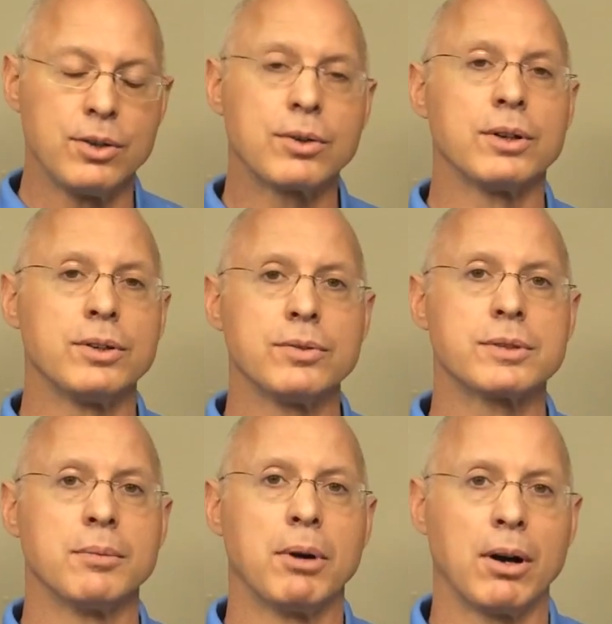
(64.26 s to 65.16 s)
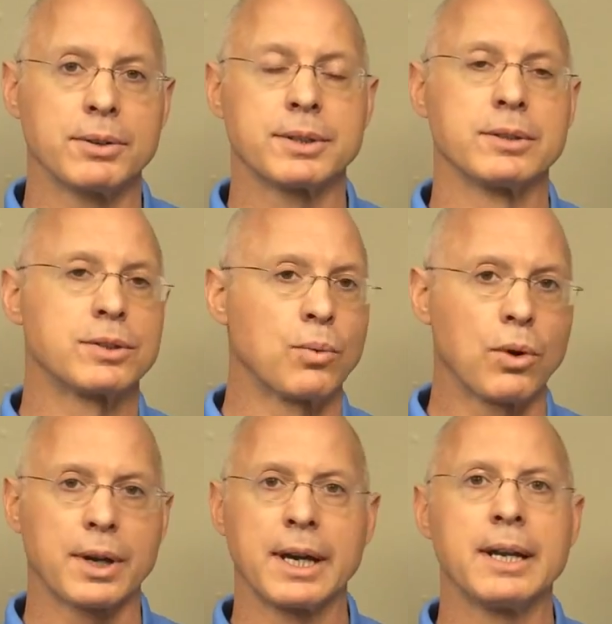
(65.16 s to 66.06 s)
you can use the ball to
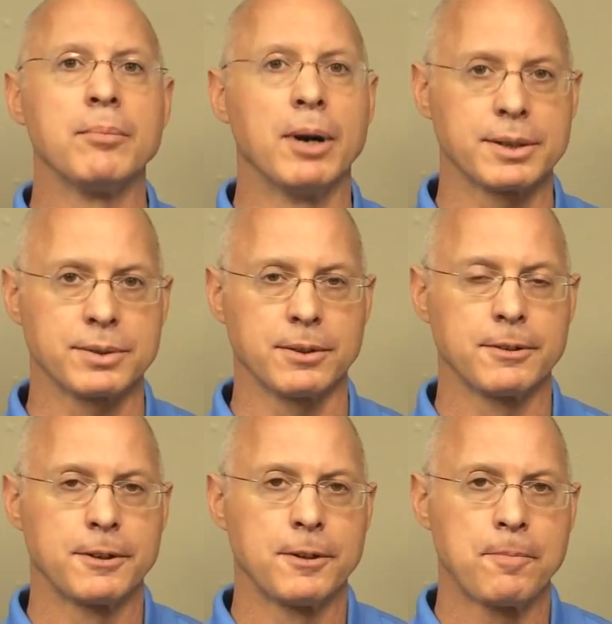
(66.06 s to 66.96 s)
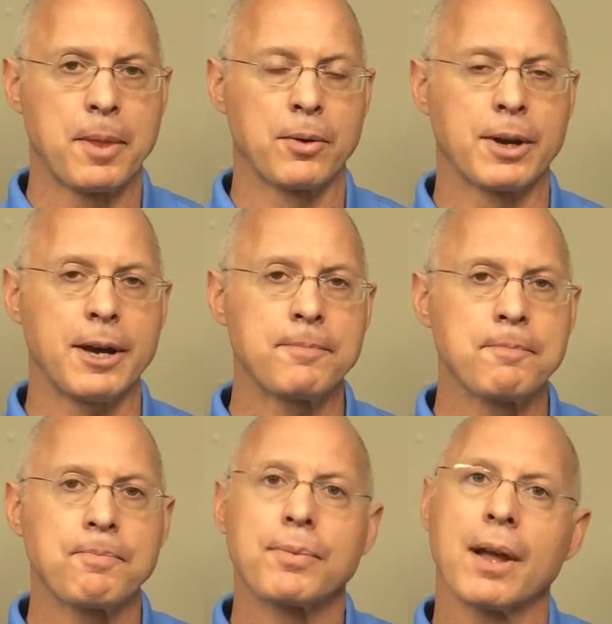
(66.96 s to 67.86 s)
work any muscle. Okay?
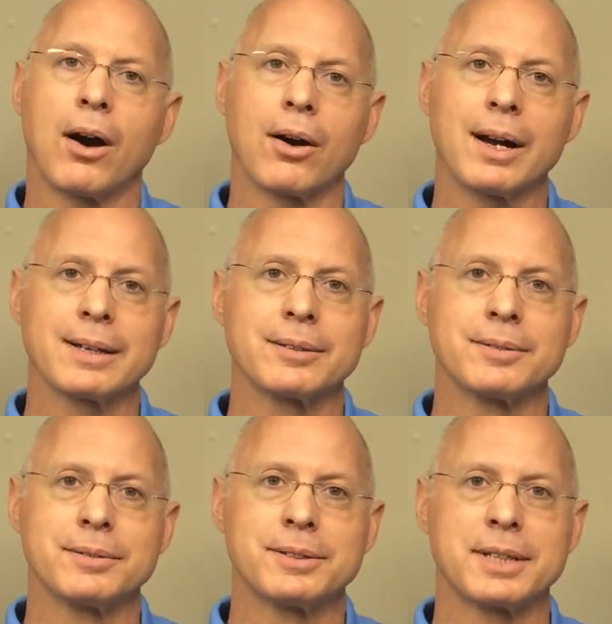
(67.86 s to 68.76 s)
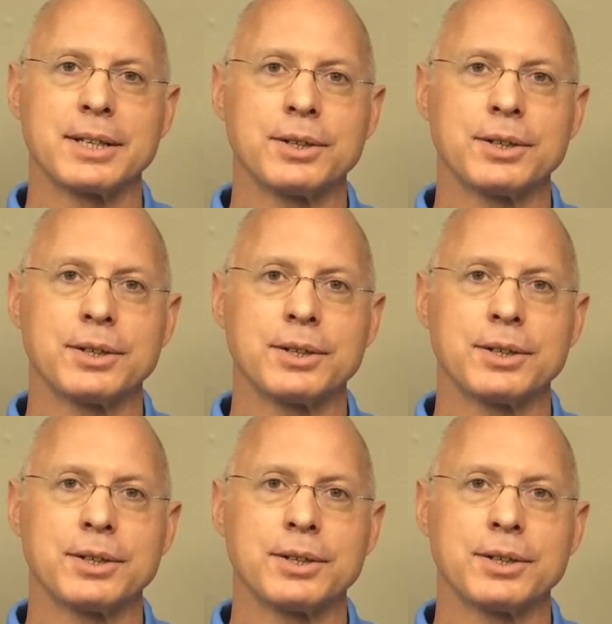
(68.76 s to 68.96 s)
All right. Stay